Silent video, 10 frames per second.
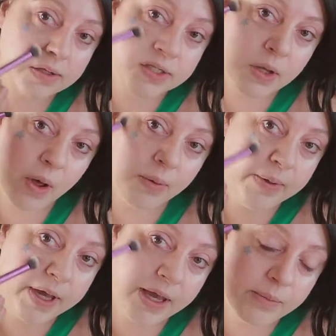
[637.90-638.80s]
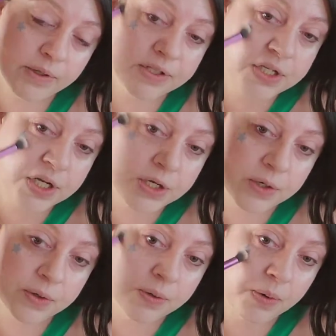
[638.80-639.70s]
So I'll be able
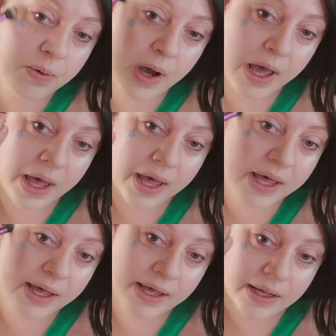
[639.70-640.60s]
to, uh,